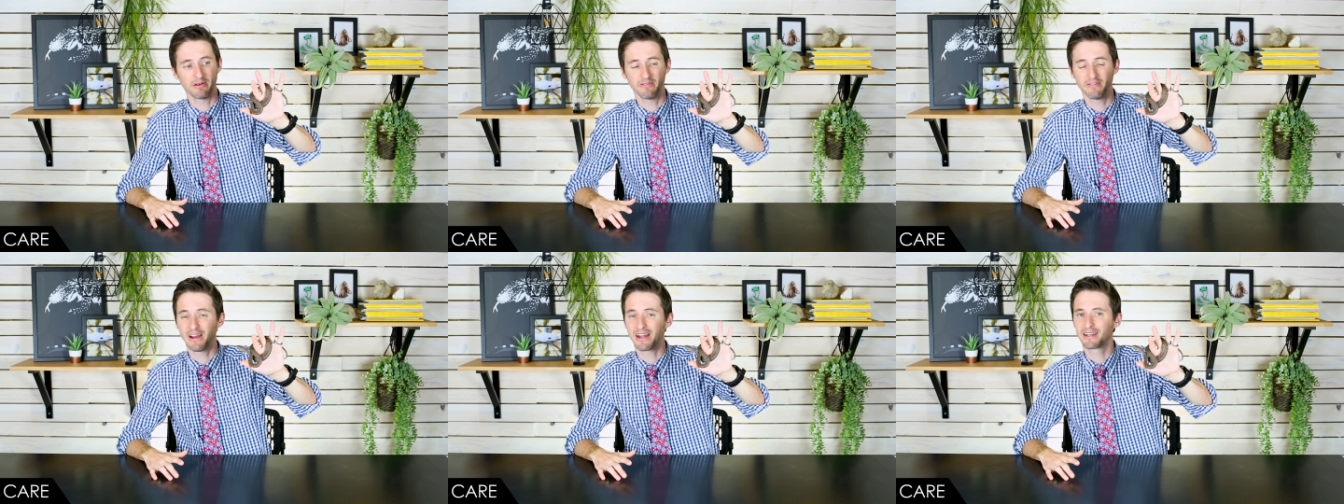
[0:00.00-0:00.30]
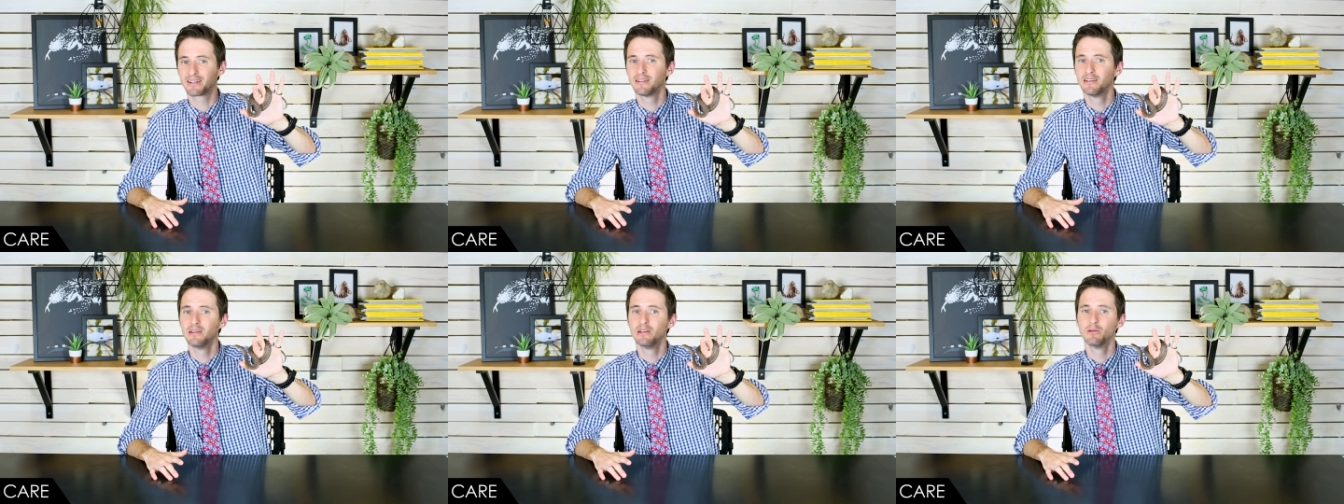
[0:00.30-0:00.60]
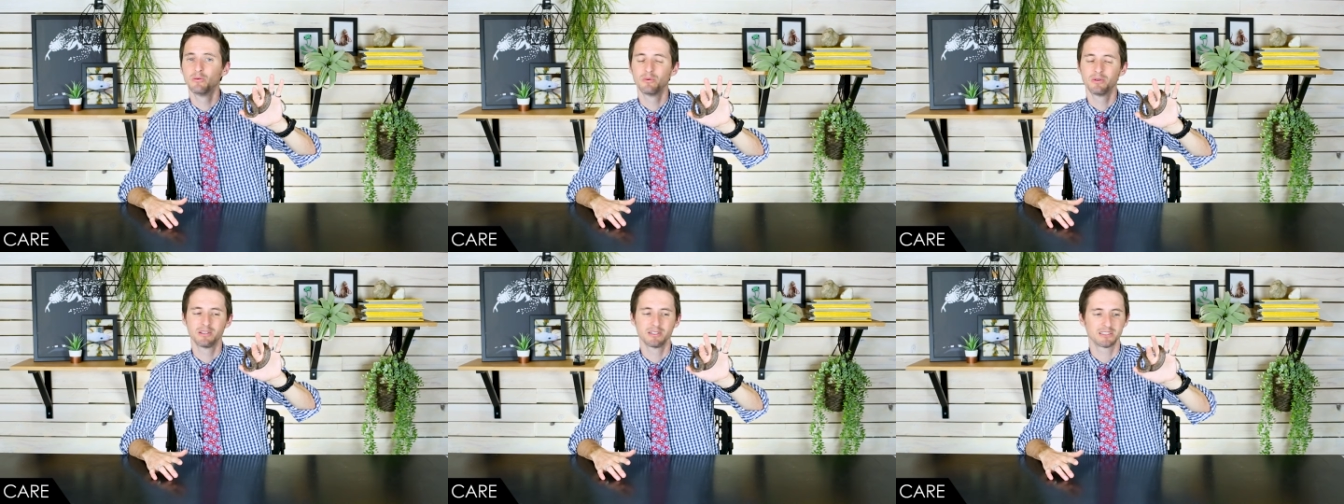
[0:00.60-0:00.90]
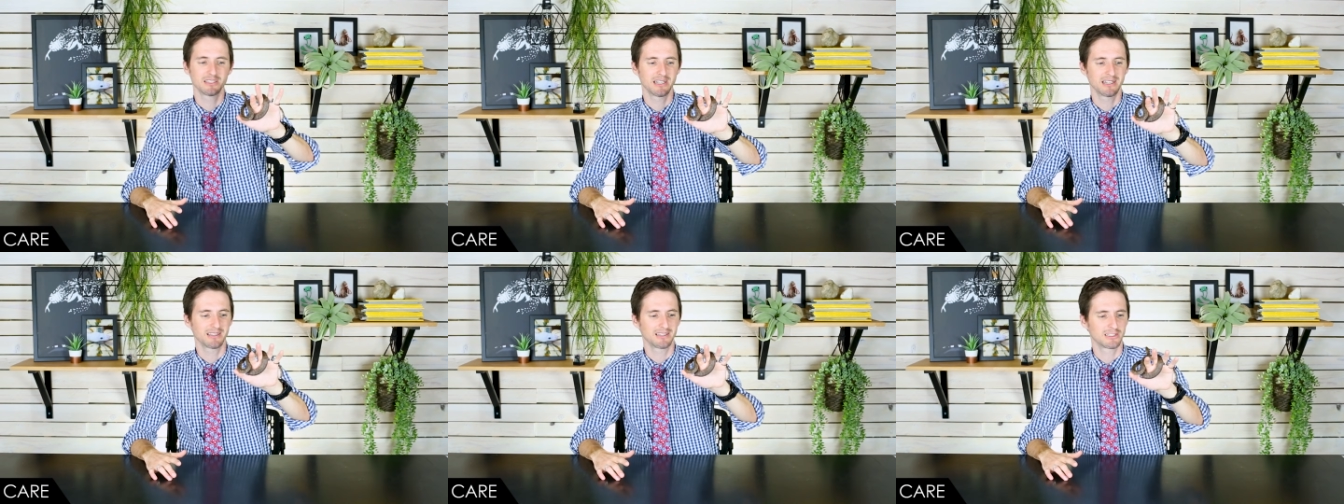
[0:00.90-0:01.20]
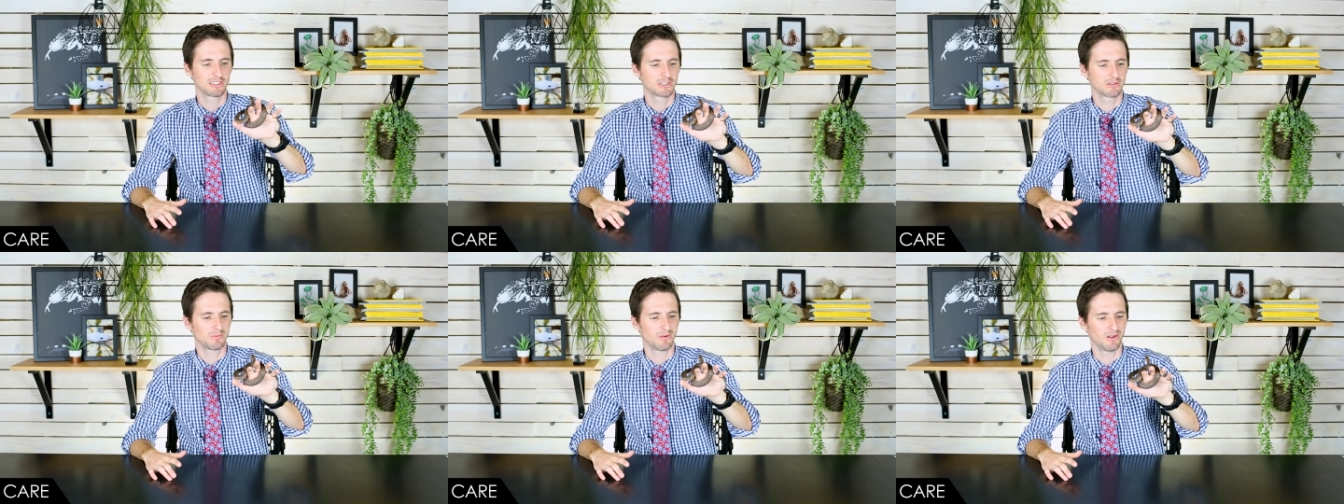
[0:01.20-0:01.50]
In fact, with a snake
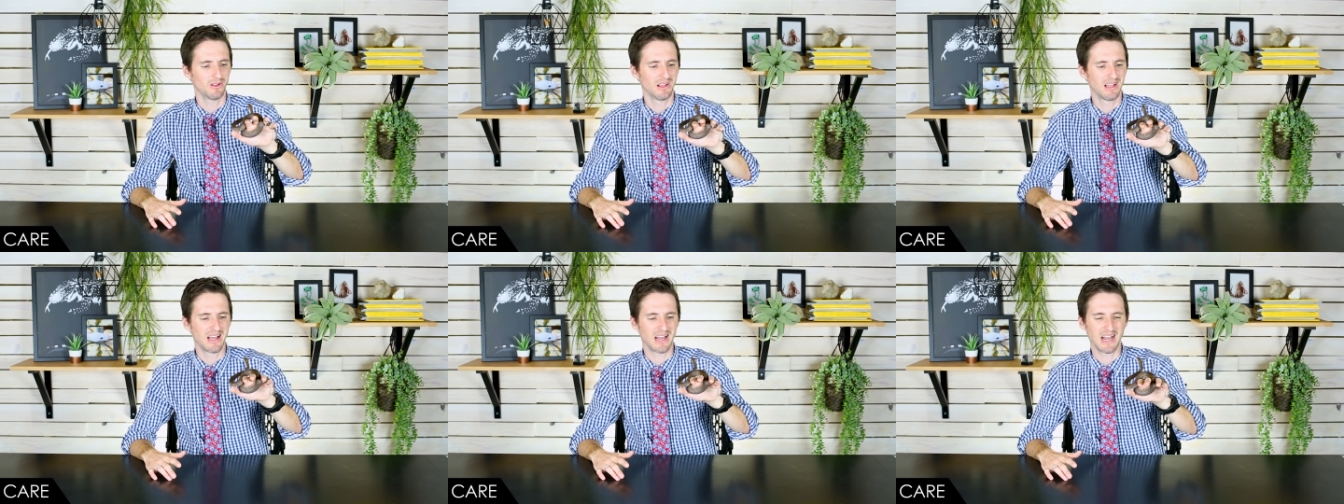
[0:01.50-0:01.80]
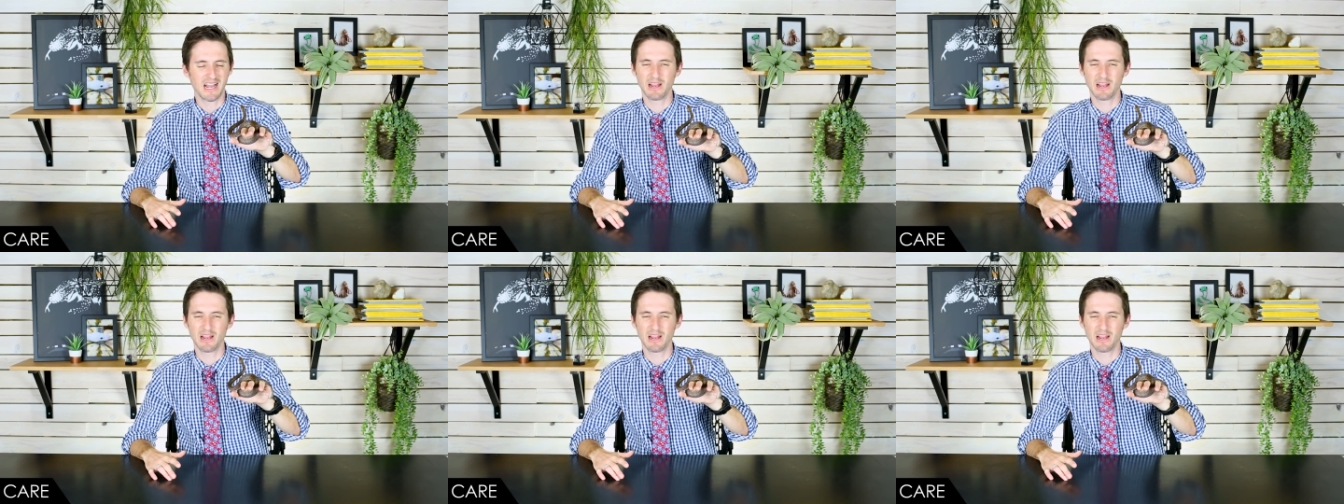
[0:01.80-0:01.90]
this small,